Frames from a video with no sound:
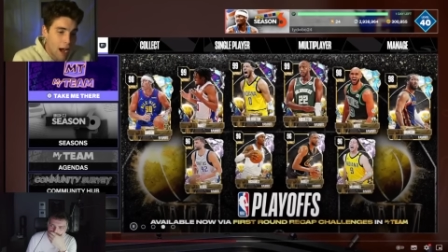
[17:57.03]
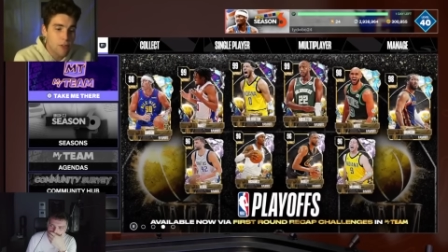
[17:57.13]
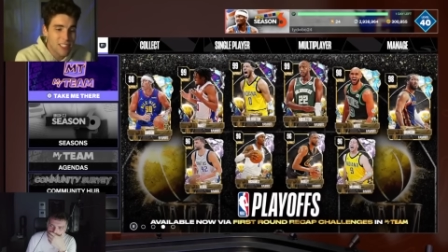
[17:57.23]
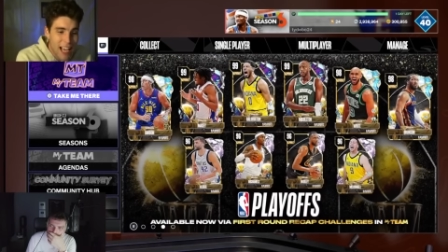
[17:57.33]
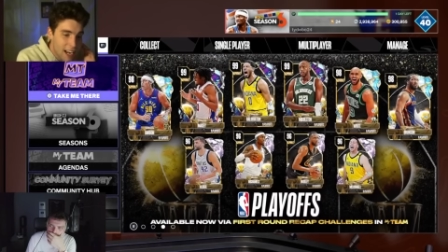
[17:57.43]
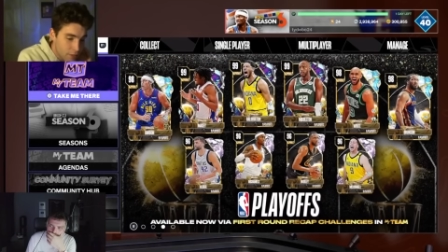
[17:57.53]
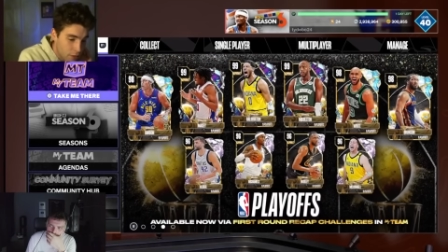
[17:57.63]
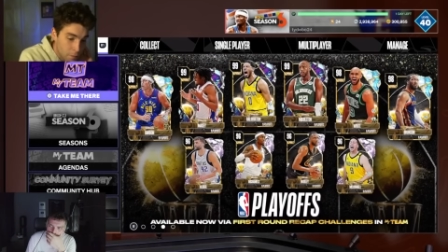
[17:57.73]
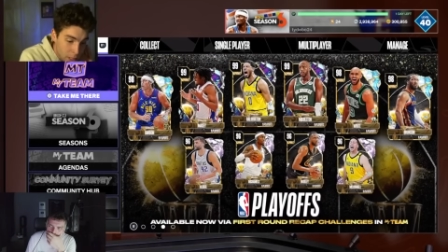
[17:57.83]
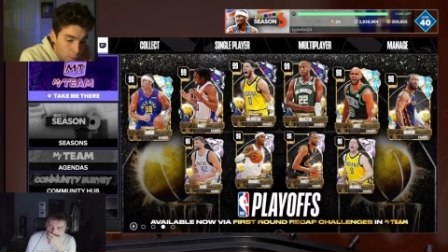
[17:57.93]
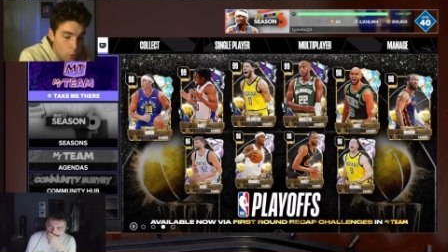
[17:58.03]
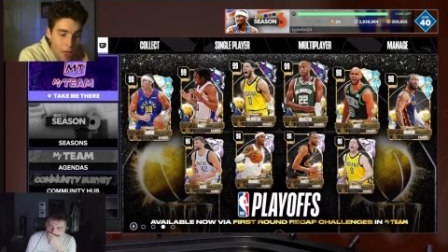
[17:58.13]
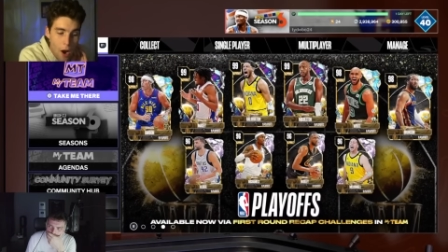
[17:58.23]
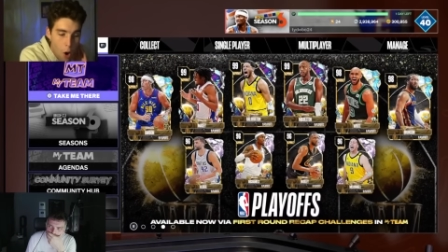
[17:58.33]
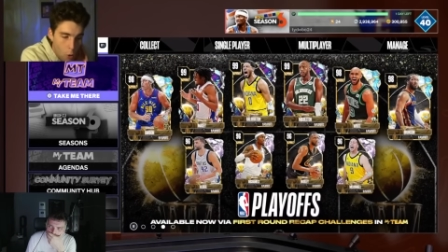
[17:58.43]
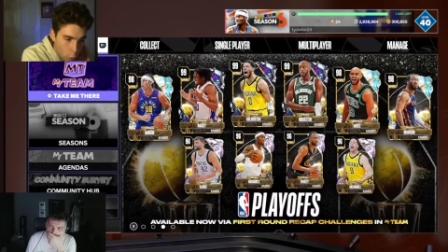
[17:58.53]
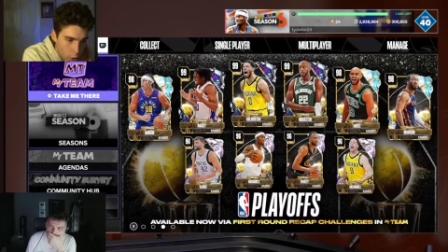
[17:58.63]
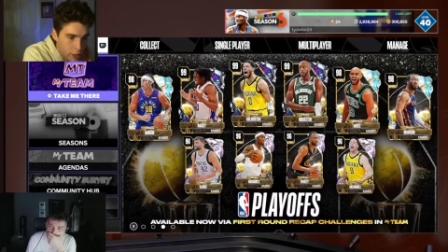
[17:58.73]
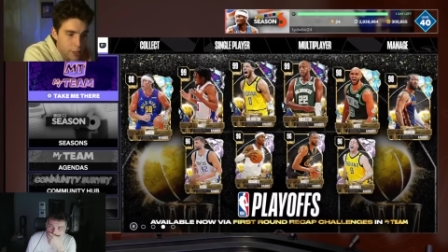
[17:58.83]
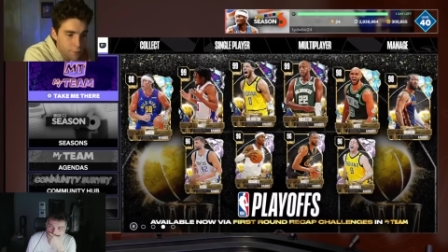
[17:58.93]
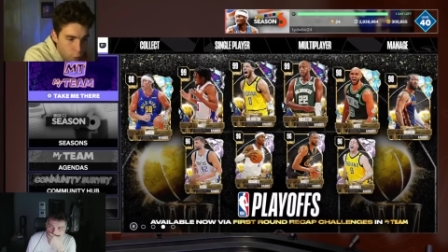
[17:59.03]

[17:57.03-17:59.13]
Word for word: outside of the people that are working